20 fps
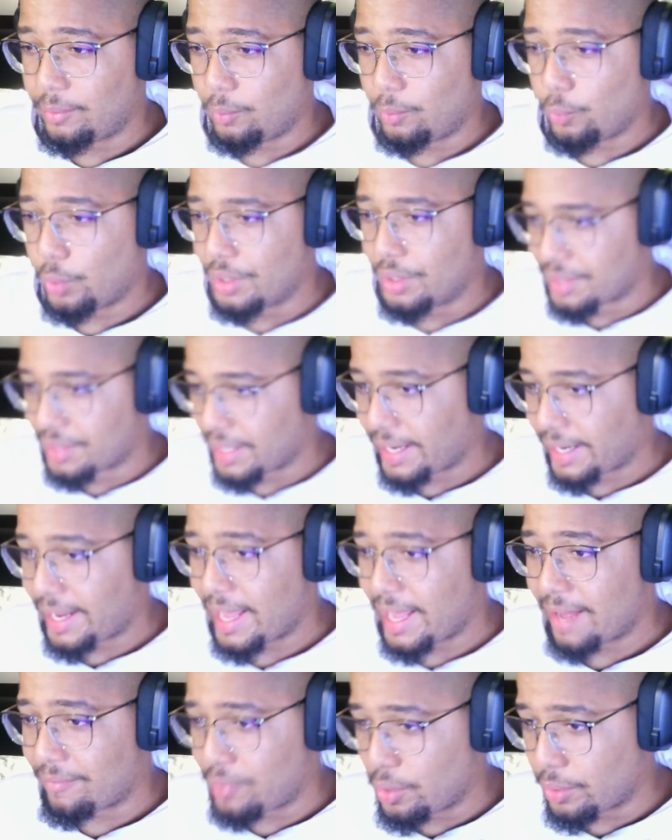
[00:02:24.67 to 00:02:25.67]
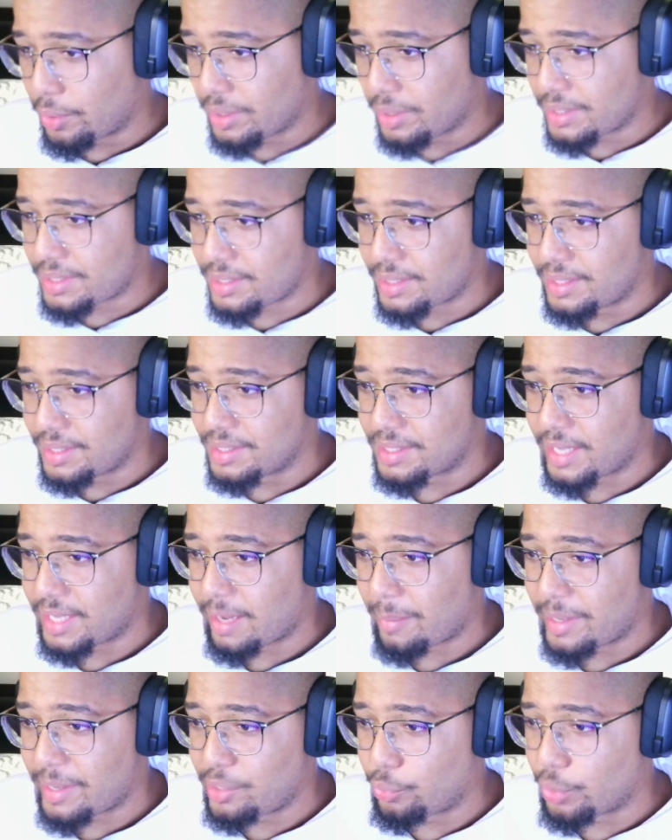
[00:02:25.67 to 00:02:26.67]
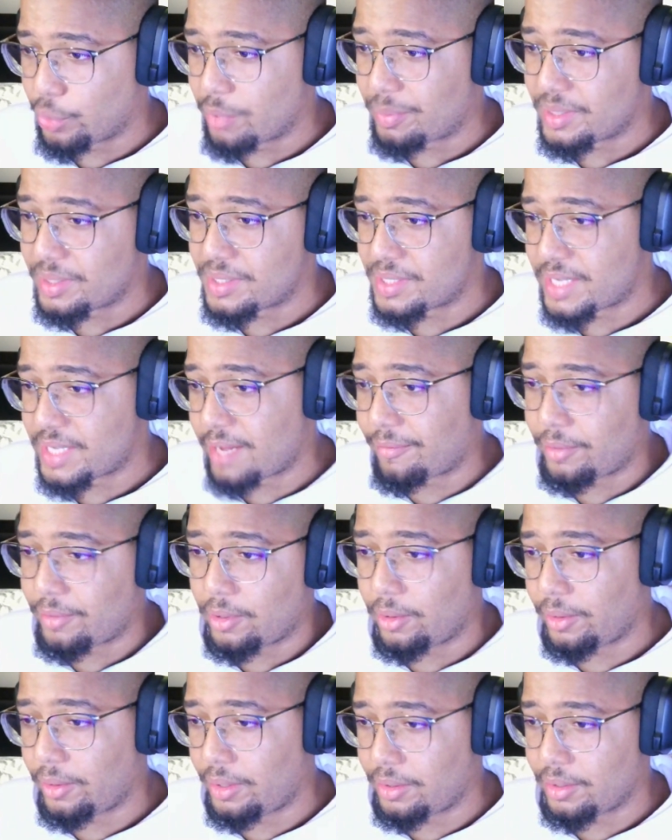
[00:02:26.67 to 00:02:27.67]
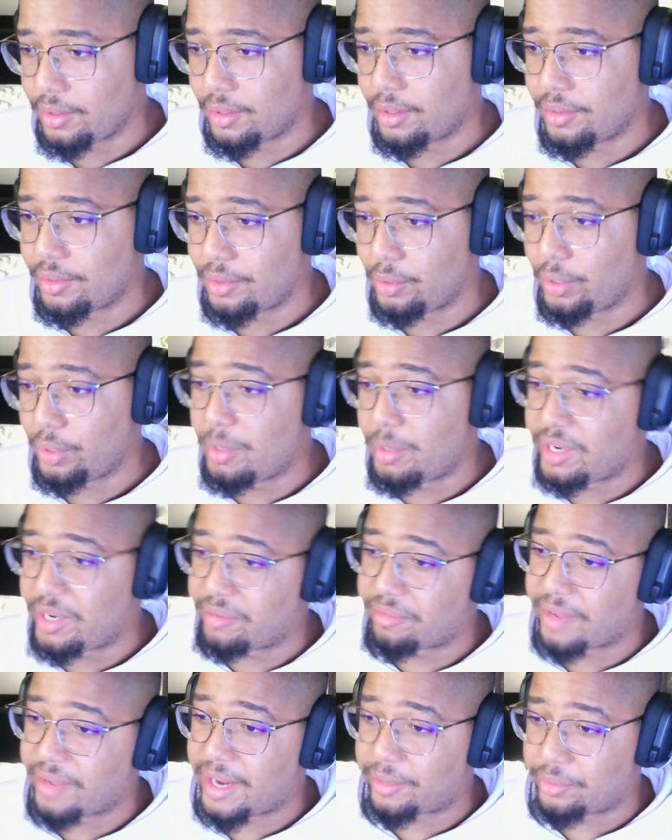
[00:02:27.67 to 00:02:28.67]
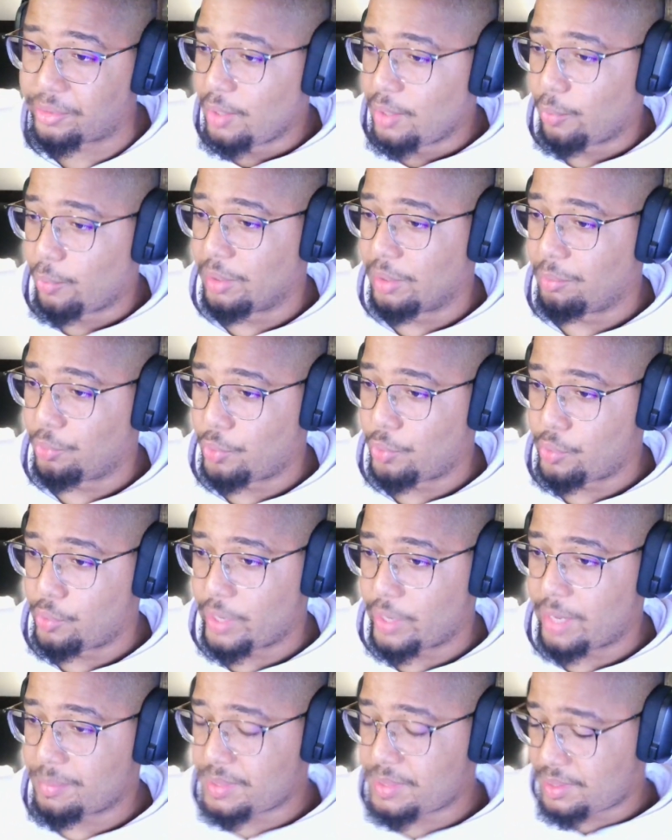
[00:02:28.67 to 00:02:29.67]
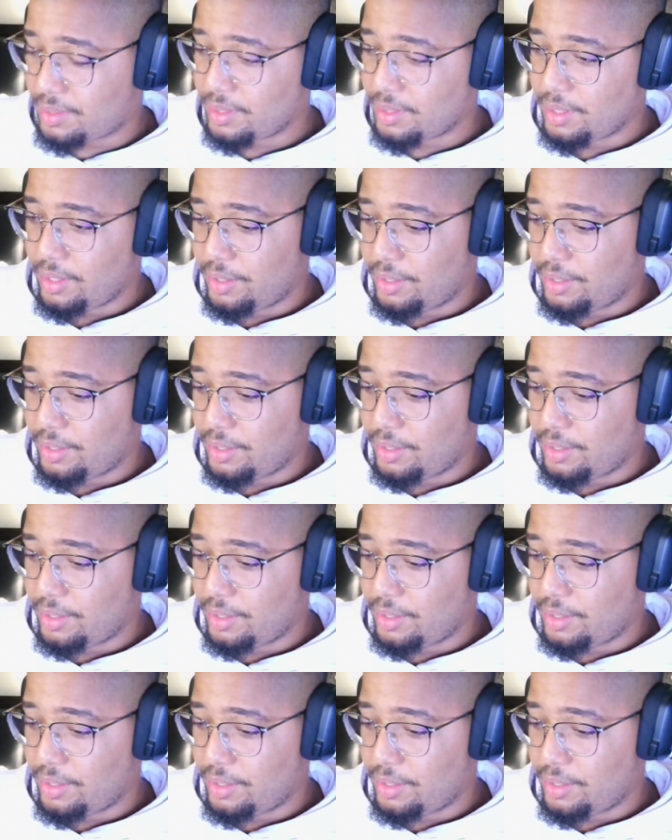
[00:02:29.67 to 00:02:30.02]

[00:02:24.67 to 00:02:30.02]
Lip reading: one thing I have noticed is that my grip is definitely the limiting factor when I'm doing reps.